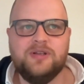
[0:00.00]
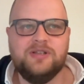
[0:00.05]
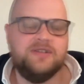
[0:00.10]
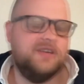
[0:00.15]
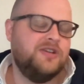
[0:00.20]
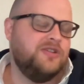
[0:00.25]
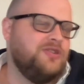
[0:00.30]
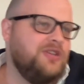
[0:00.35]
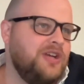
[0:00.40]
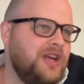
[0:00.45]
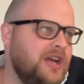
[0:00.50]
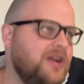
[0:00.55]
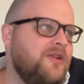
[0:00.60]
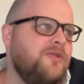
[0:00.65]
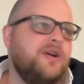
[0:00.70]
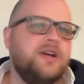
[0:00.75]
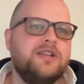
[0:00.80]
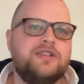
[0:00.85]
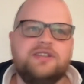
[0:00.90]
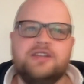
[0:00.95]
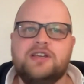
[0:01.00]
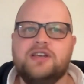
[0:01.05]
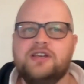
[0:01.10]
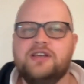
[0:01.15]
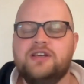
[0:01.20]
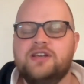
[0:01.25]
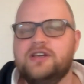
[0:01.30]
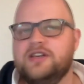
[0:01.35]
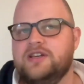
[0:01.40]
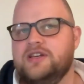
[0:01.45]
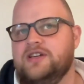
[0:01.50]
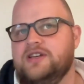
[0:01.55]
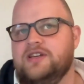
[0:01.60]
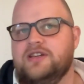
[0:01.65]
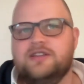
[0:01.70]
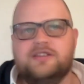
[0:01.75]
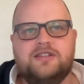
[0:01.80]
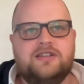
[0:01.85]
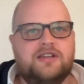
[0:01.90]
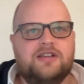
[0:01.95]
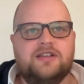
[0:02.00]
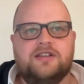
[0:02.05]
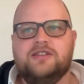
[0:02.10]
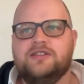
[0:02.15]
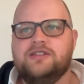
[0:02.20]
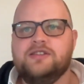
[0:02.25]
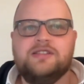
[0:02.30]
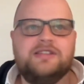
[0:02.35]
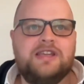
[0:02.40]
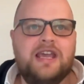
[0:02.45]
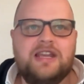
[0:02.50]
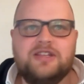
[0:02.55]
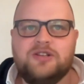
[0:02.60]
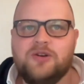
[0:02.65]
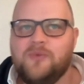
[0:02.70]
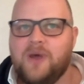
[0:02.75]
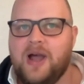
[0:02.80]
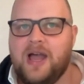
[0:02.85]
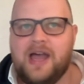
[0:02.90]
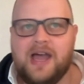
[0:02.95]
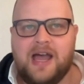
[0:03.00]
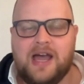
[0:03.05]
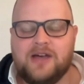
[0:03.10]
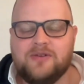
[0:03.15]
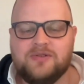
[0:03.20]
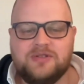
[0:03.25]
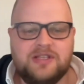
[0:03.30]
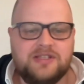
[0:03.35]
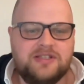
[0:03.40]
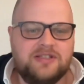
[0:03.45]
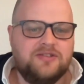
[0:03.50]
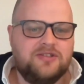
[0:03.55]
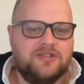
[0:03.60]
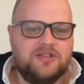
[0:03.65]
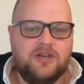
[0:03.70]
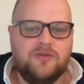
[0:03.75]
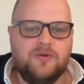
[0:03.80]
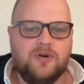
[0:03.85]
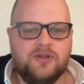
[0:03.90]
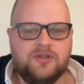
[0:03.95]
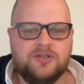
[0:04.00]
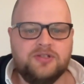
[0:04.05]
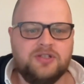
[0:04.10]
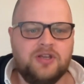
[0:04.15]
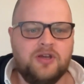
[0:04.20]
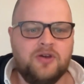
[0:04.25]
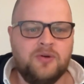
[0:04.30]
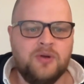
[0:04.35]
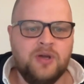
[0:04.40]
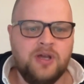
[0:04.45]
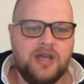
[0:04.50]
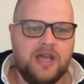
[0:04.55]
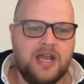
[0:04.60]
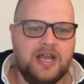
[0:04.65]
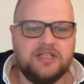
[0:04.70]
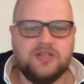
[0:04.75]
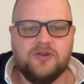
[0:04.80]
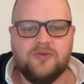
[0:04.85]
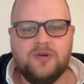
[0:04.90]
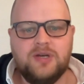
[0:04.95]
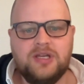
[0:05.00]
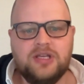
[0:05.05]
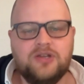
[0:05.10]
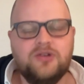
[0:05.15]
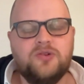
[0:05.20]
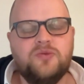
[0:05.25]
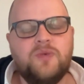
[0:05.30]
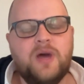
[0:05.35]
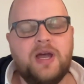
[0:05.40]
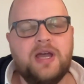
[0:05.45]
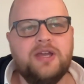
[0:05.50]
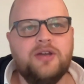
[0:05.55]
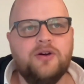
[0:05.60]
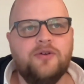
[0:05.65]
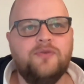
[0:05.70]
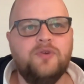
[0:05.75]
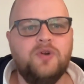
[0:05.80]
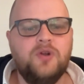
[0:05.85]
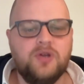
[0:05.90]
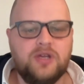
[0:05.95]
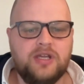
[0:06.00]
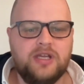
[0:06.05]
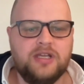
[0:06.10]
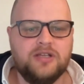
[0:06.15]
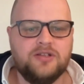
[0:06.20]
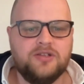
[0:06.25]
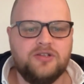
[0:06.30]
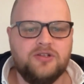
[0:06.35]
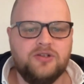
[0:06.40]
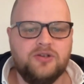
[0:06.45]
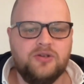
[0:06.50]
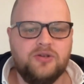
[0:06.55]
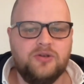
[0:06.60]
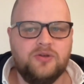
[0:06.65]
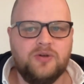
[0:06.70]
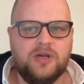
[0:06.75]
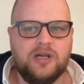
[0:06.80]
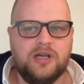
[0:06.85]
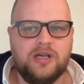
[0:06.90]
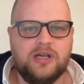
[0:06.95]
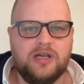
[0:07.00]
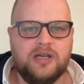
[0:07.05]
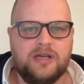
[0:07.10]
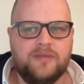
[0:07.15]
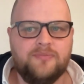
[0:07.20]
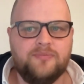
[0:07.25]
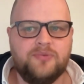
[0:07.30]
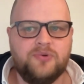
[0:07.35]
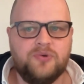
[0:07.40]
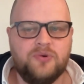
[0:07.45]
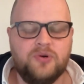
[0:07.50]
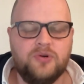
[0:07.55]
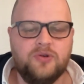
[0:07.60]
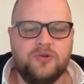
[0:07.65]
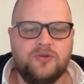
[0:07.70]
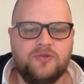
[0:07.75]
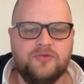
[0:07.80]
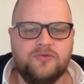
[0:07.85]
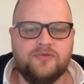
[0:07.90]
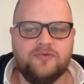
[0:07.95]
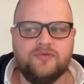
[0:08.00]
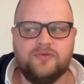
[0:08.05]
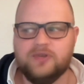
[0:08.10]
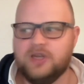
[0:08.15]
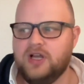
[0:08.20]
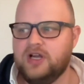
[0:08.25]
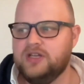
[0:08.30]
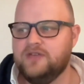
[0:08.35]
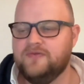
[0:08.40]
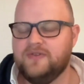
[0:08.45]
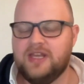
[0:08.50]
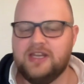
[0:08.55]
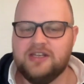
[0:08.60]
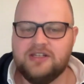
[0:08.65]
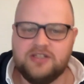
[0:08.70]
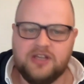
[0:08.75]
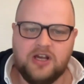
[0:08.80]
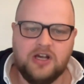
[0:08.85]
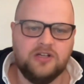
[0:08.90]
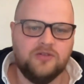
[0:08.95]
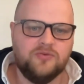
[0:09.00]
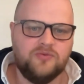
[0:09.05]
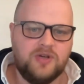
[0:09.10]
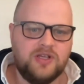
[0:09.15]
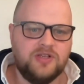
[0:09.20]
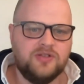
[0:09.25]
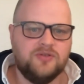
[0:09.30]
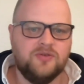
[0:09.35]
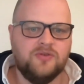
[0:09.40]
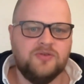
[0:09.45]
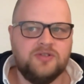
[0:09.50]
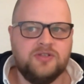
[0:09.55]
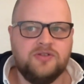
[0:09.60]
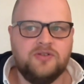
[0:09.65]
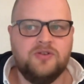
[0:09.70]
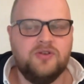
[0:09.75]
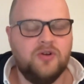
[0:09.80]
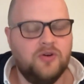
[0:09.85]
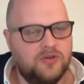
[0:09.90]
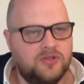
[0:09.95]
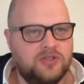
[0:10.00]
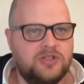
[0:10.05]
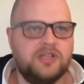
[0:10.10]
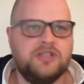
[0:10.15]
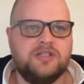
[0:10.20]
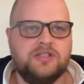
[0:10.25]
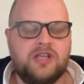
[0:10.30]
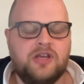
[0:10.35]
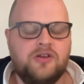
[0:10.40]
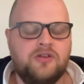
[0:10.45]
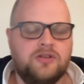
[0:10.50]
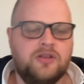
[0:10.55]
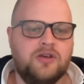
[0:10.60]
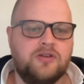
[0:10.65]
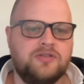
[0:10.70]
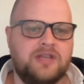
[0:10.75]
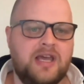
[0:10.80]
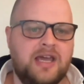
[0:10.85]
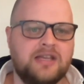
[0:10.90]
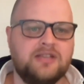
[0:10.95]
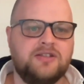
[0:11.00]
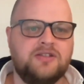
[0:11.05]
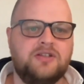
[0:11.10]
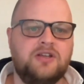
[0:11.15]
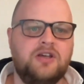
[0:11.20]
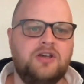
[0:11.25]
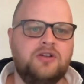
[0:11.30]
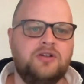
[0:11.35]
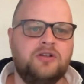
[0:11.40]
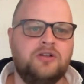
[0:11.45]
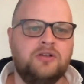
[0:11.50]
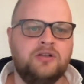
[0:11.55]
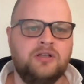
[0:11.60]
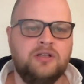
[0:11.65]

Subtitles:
to Jira to data warehouses and so on. So it's a really good way of looking to improve kind of internal resources, not just those external